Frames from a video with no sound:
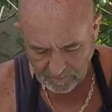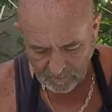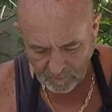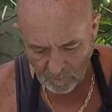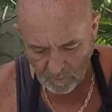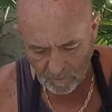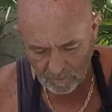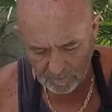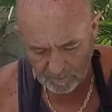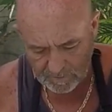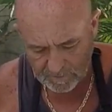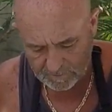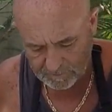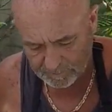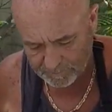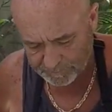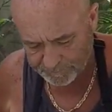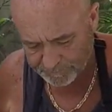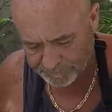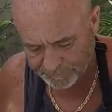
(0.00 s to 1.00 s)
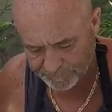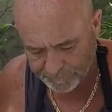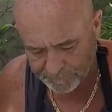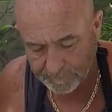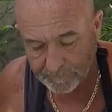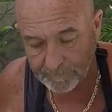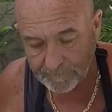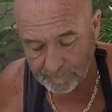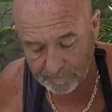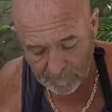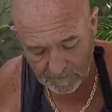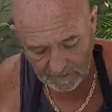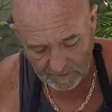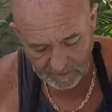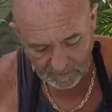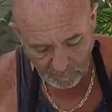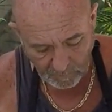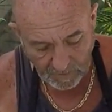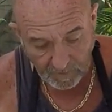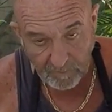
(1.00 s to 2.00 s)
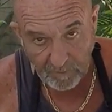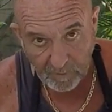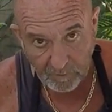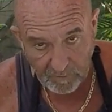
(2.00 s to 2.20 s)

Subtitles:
all of them. We have a